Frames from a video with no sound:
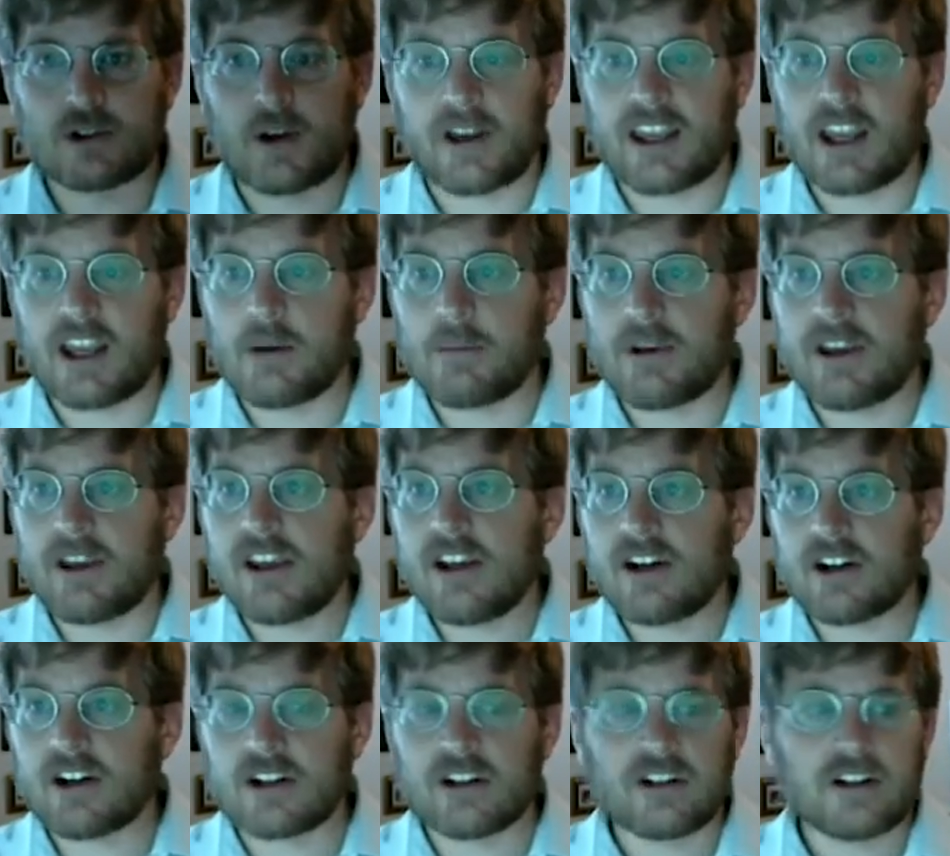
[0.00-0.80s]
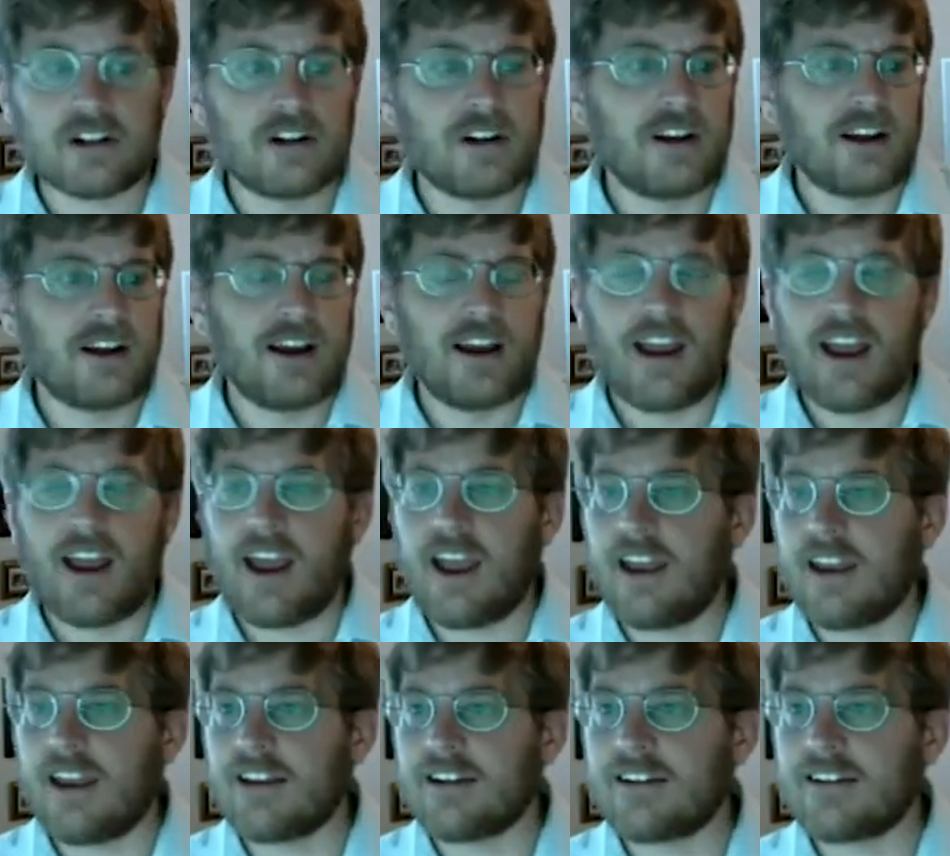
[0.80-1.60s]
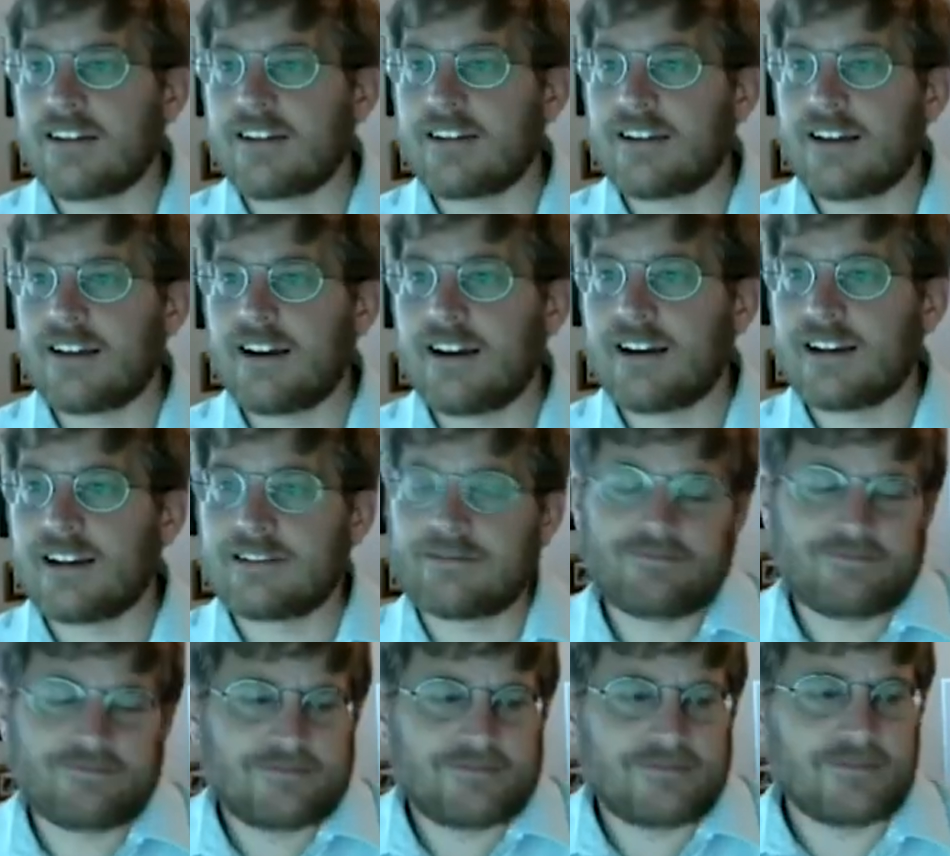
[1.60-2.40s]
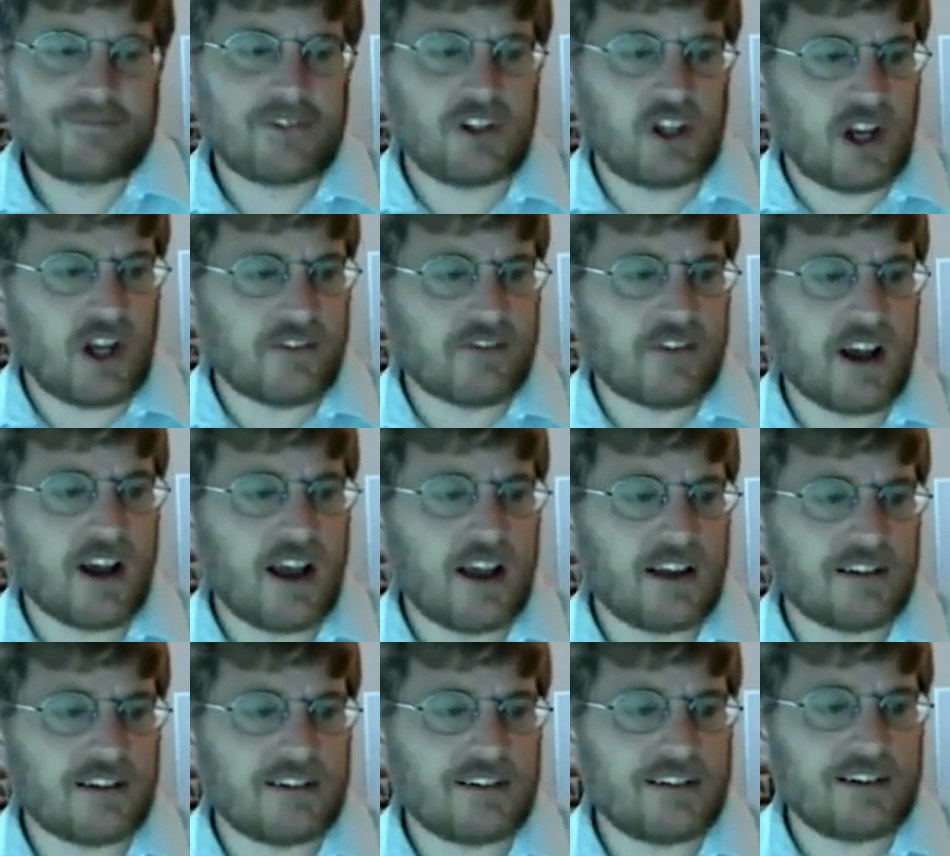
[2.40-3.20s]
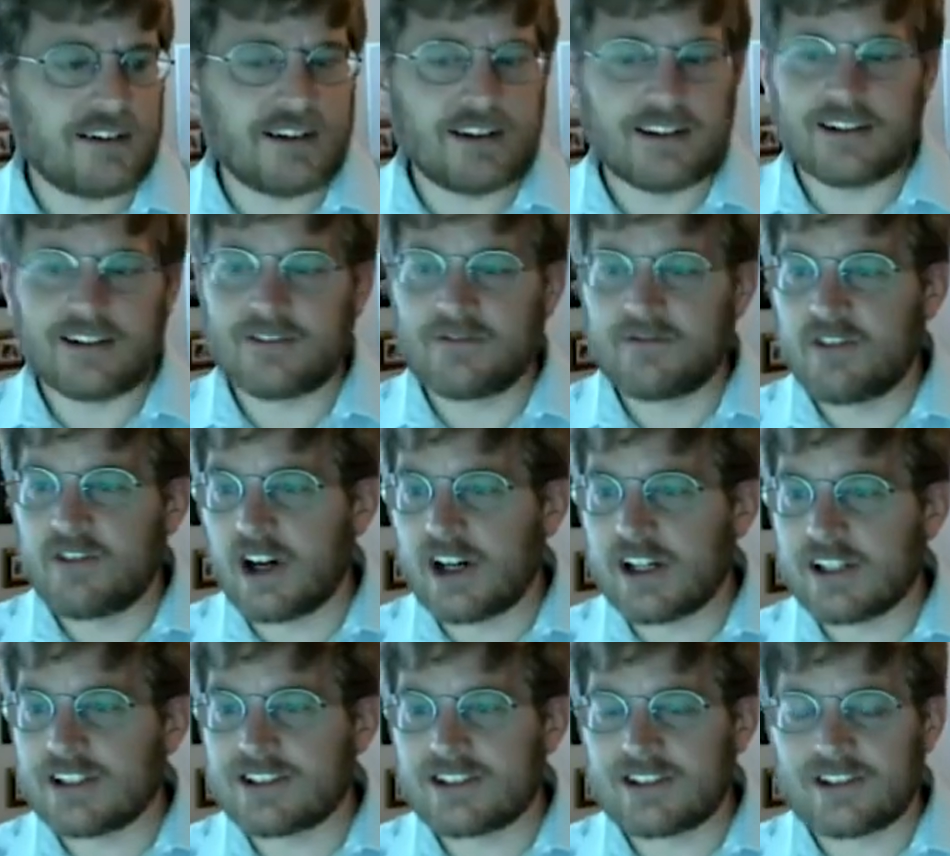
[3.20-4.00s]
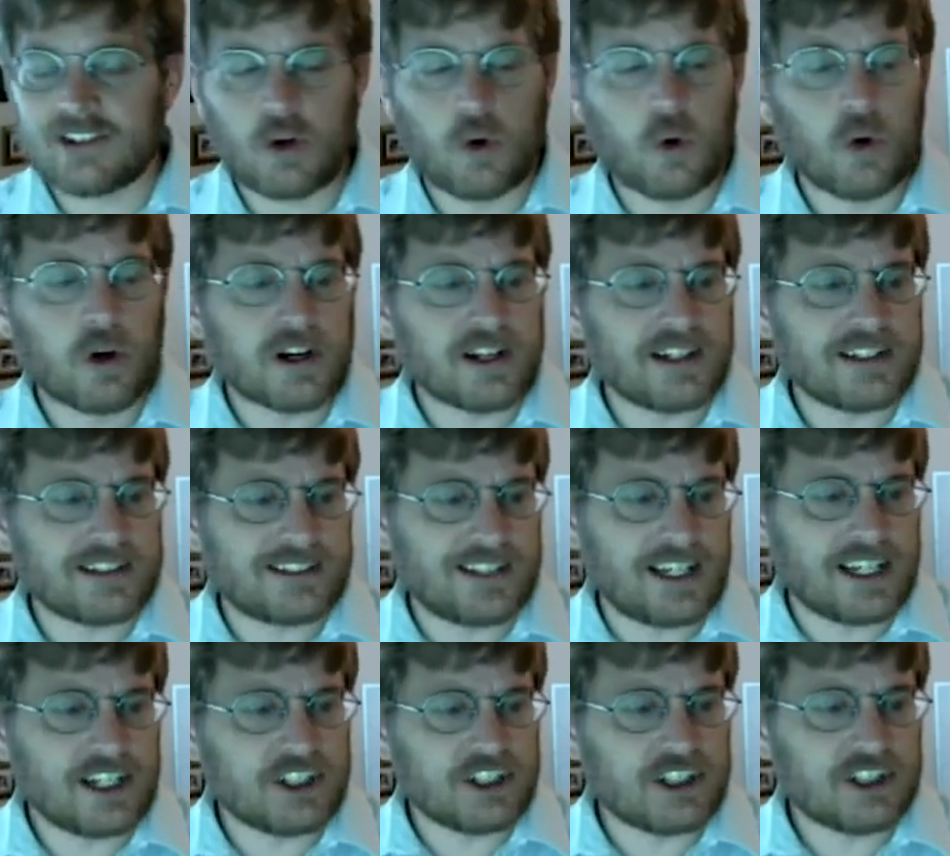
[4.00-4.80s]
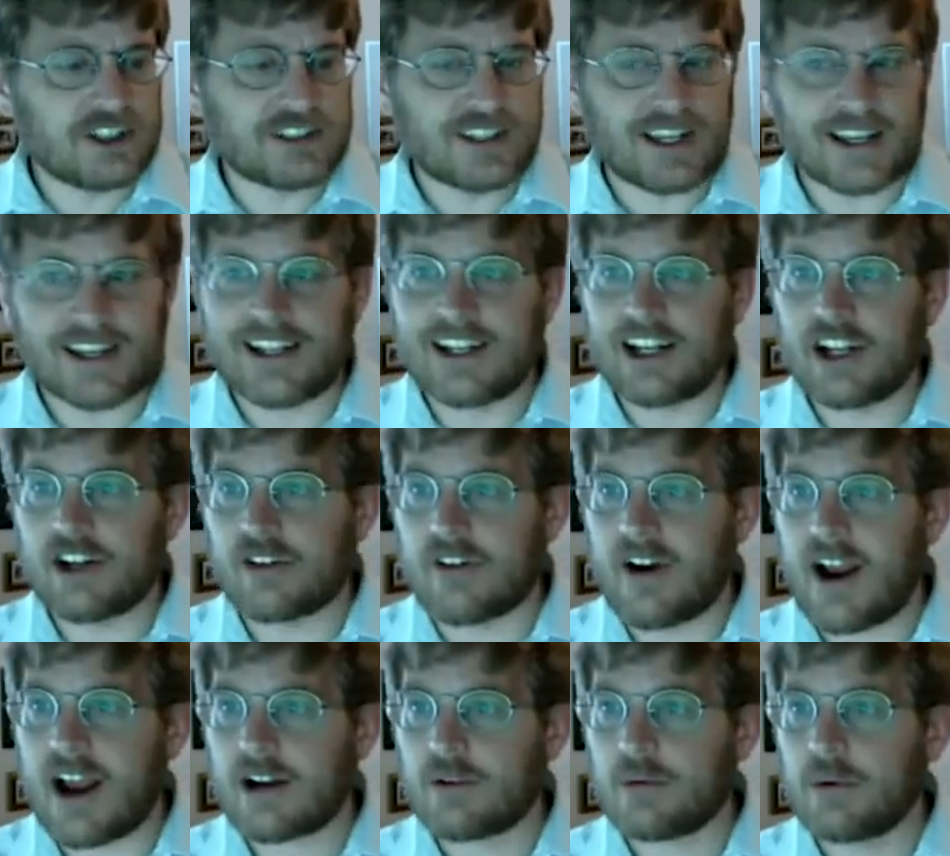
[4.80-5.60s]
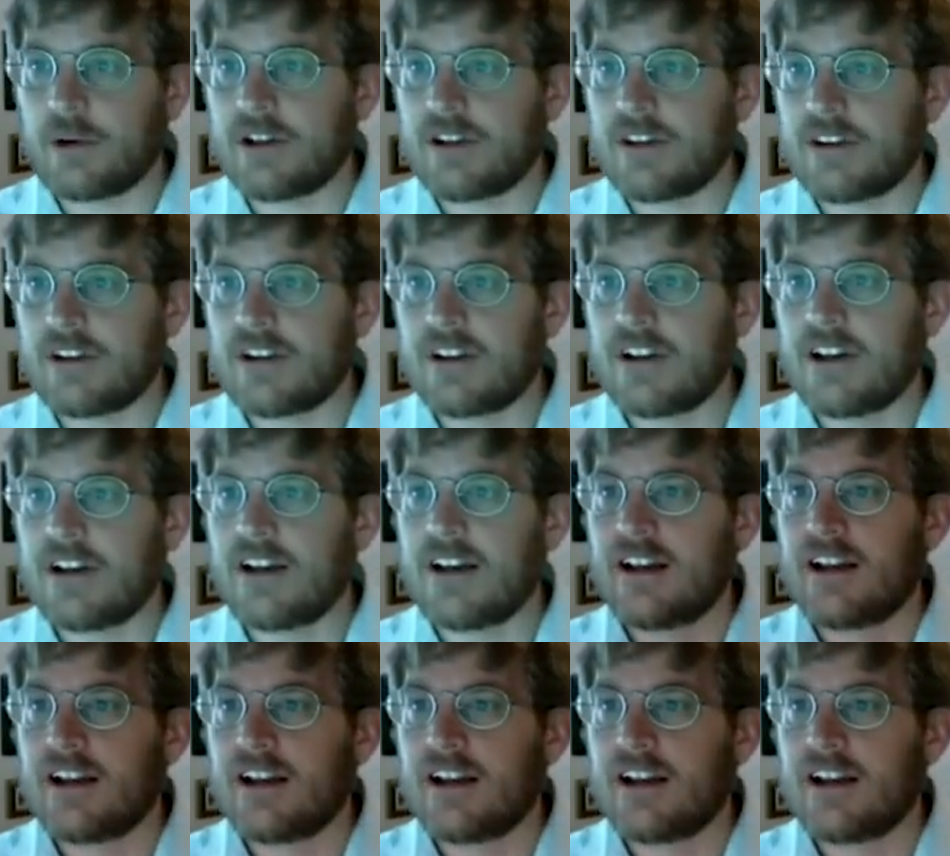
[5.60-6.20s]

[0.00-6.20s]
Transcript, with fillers: So I come here, and uh, I've got uh, various organizations I can interact with.